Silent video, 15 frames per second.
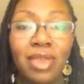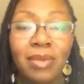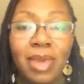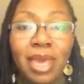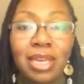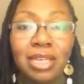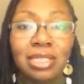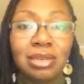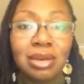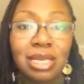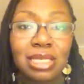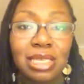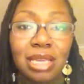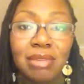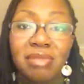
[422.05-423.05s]
about it, so I
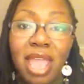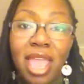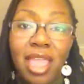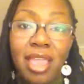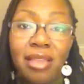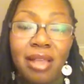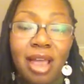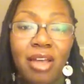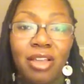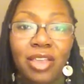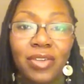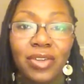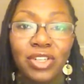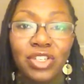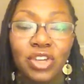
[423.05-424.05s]
said, hey, I'll
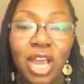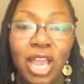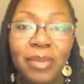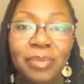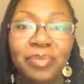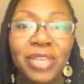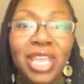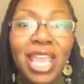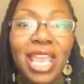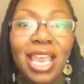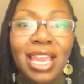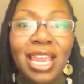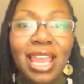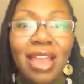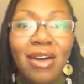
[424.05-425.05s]
give it a try.
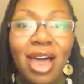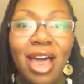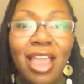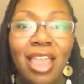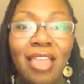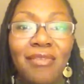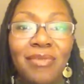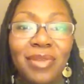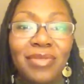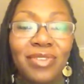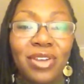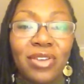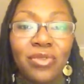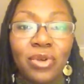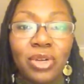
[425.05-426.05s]
Now, I have been
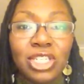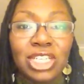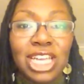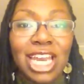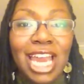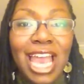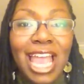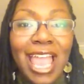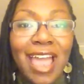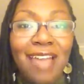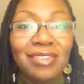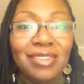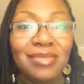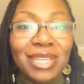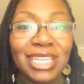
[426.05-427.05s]
very fortunate. I
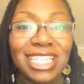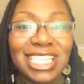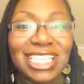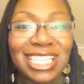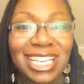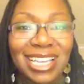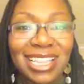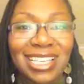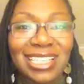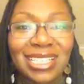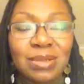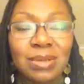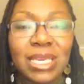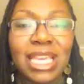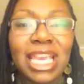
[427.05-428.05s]
haven't been sick
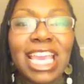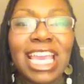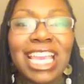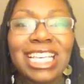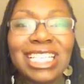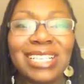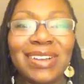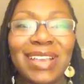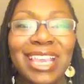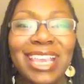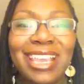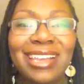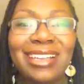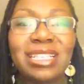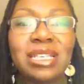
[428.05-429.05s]
this week, so I
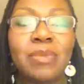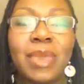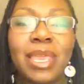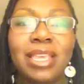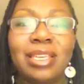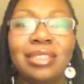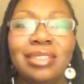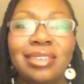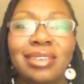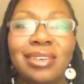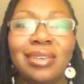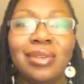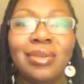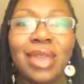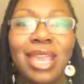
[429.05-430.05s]
can't speak
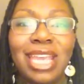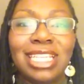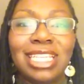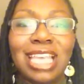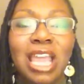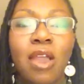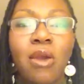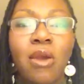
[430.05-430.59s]
to its